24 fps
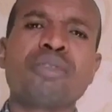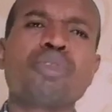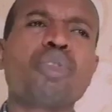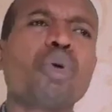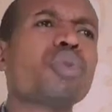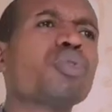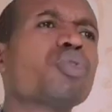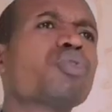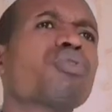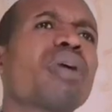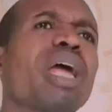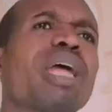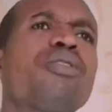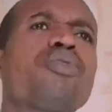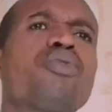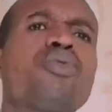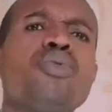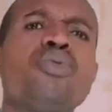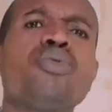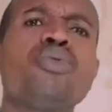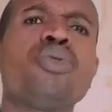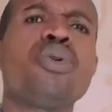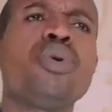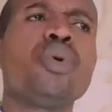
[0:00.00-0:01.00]
Don't try
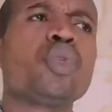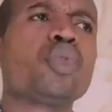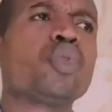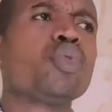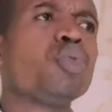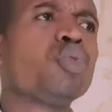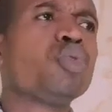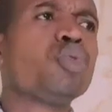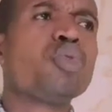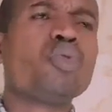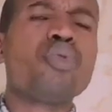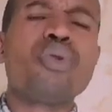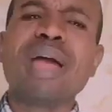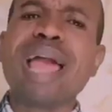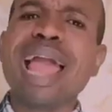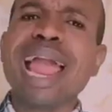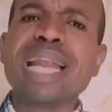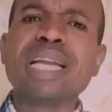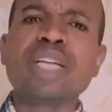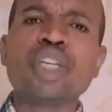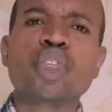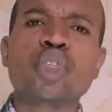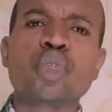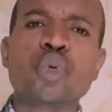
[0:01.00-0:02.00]
to do
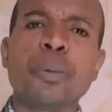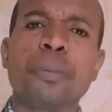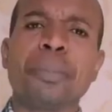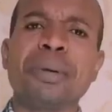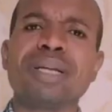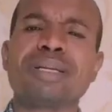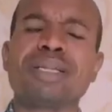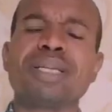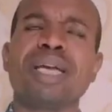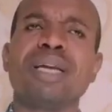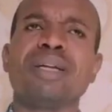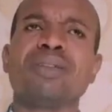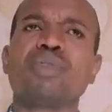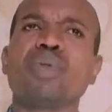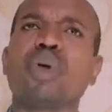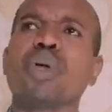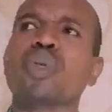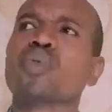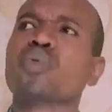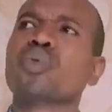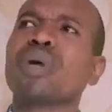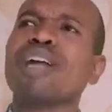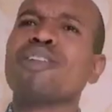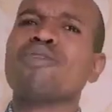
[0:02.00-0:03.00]
any stupid thing.
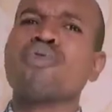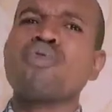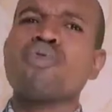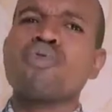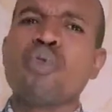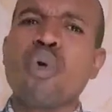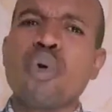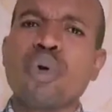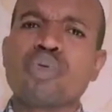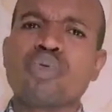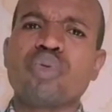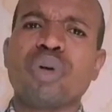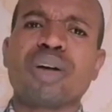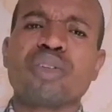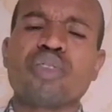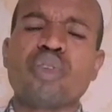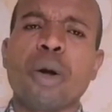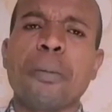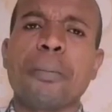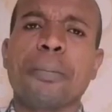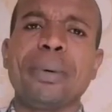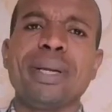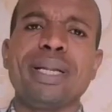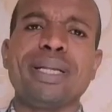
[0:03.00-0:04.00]
Don't try to go to a
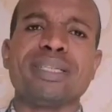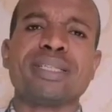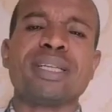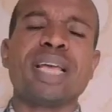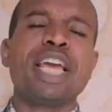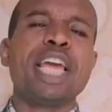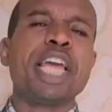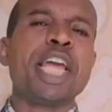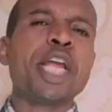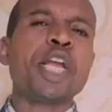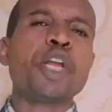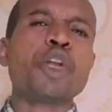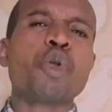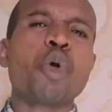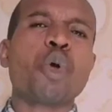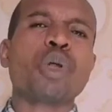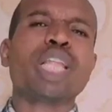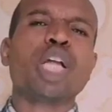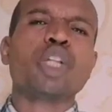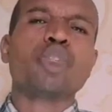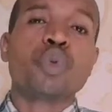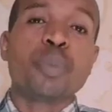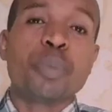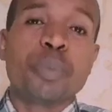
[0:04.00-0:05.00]
wrong place in
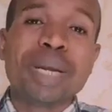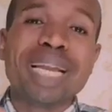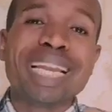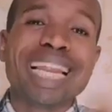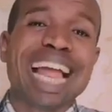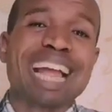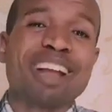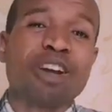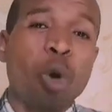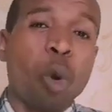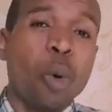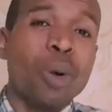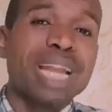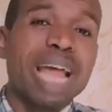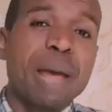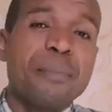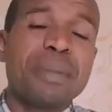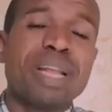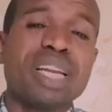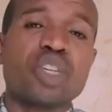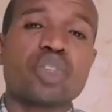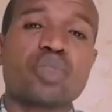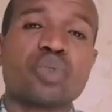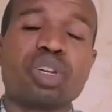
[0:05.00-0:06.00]
order to be like other
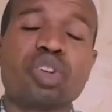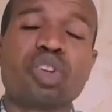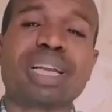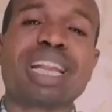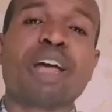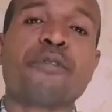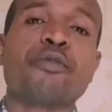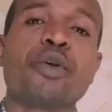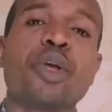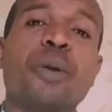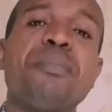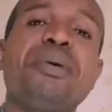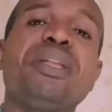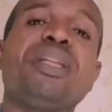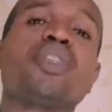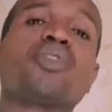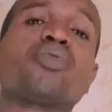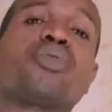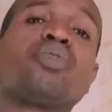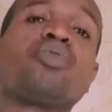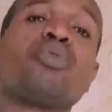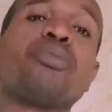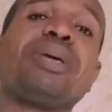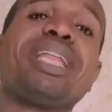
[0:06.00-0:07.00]
ministry, in order for your
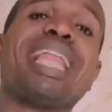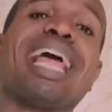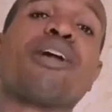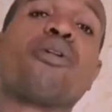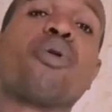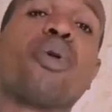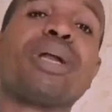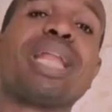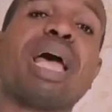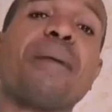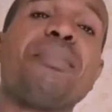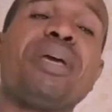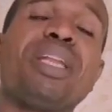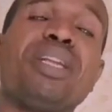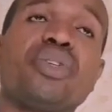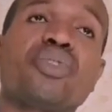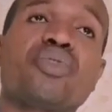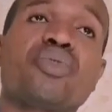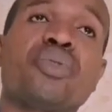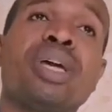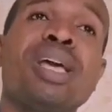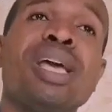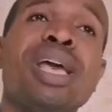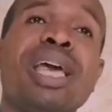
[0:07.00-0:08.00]
ministry to be like other ministry,